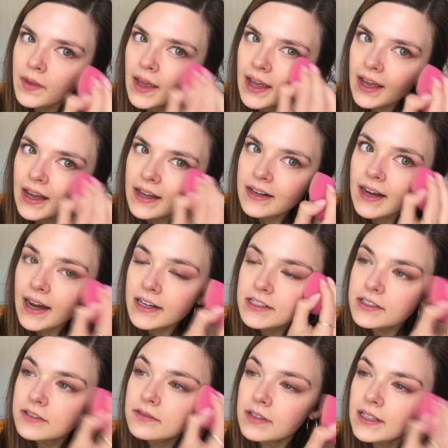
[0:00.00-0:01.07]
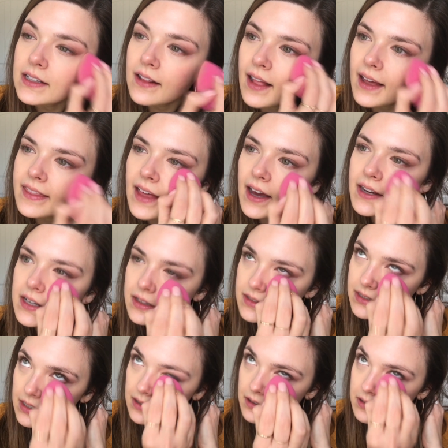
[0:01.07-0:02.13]
And I do really like that
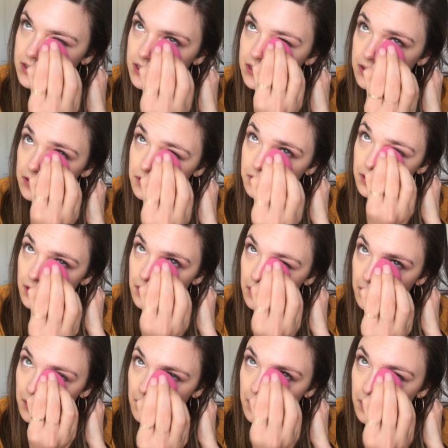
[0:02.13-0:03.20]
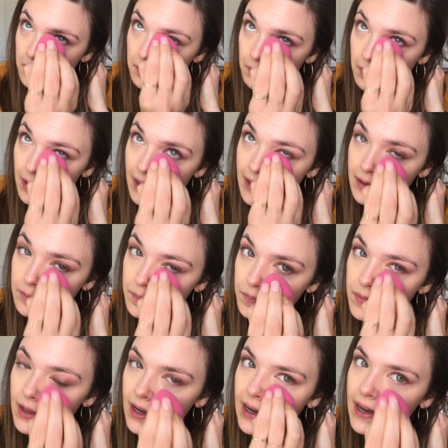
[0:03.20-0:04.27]
concealer too. But
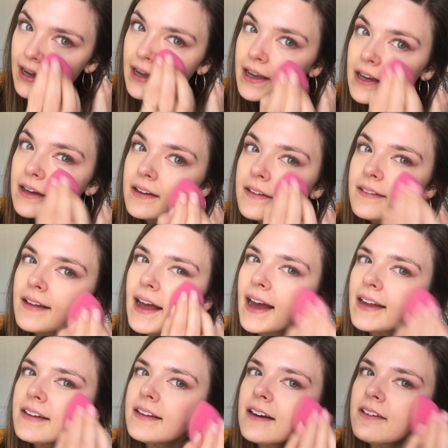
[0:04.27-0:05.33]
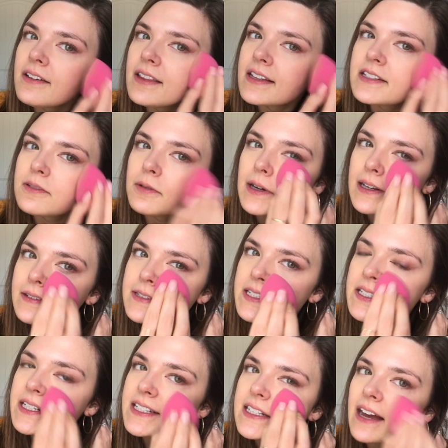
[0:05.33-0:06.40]
I had to go with this one
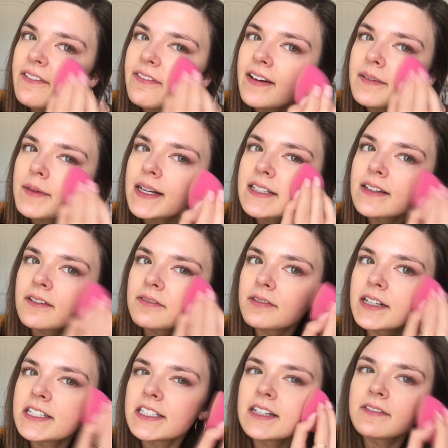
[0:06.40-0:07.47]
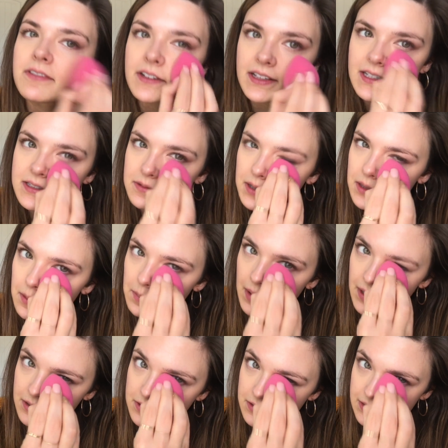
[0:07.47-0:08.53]
just because I find myself reaching for this one the
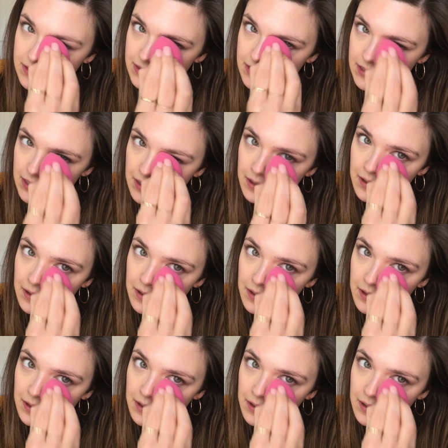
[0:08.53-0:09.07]
most.